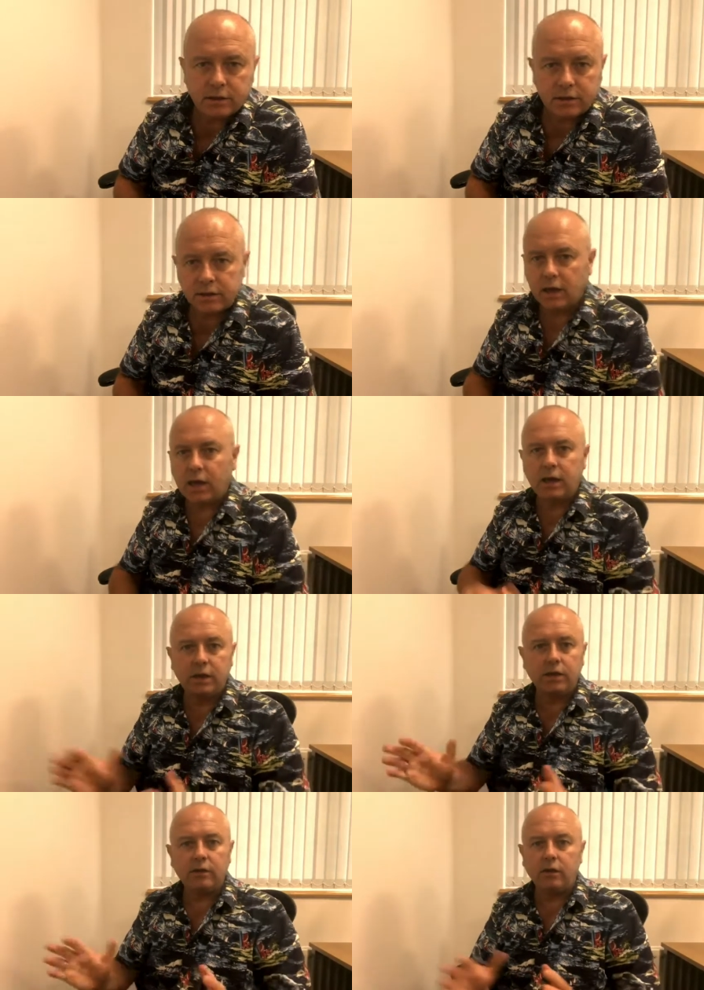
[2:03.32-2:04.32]

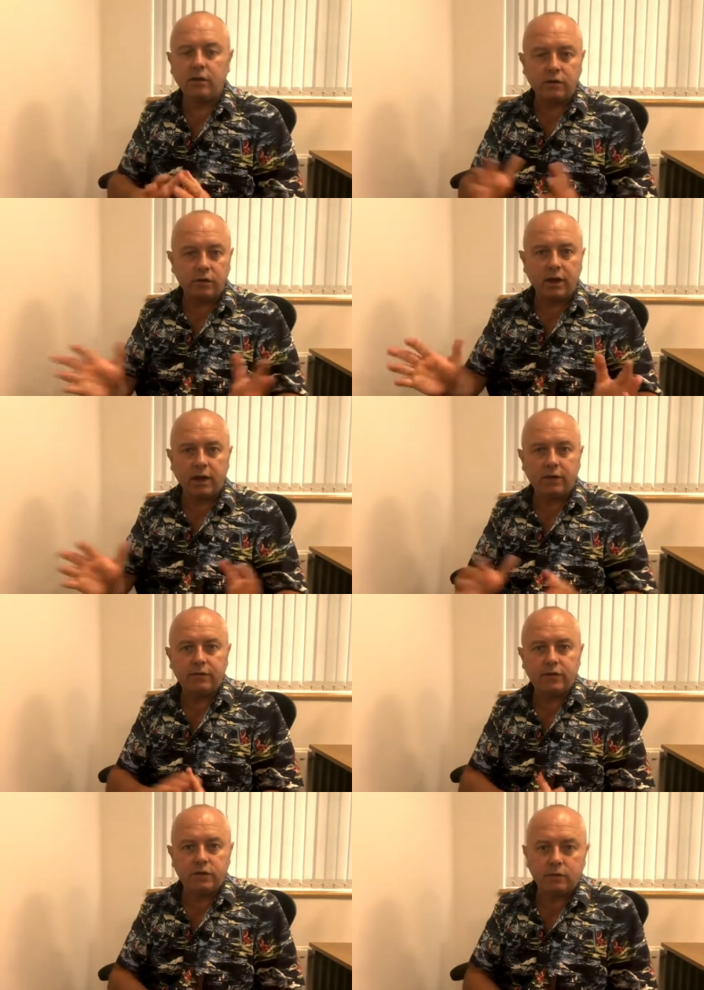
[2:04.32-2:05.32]
designer or
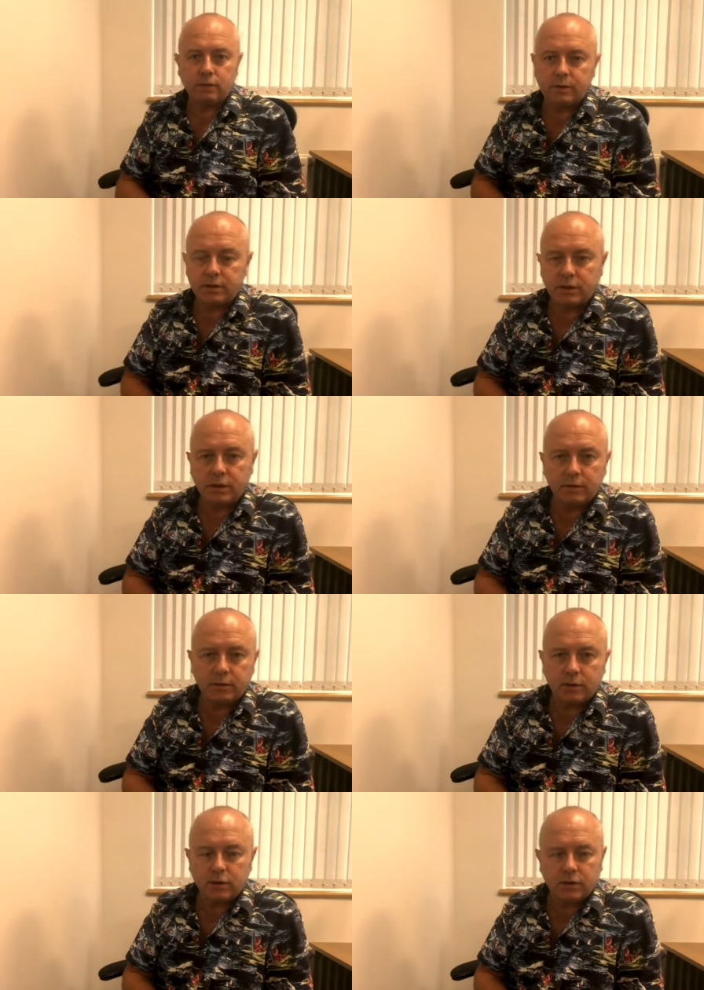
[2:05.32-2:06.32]
creative to do a particular
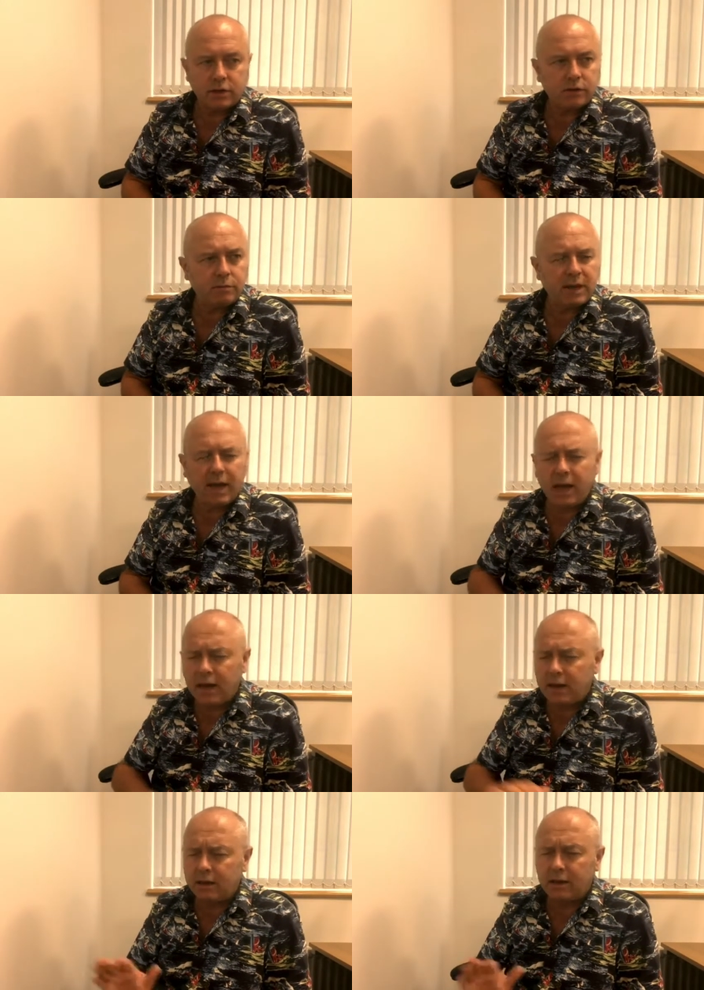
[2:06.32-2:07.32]
project. It could be
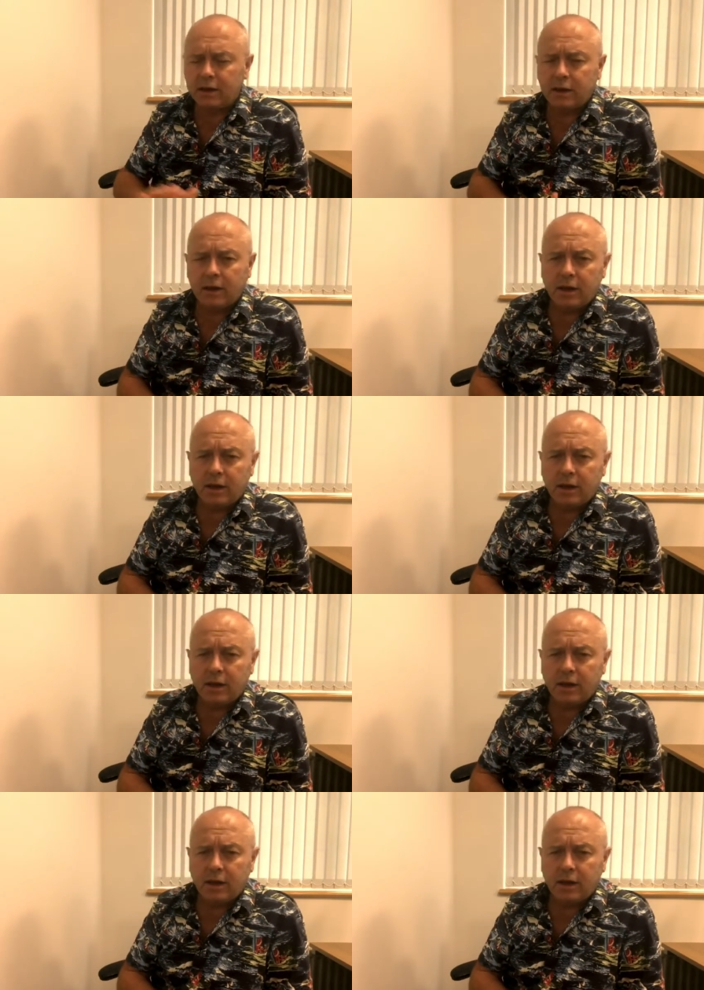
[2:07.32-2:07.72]
anything.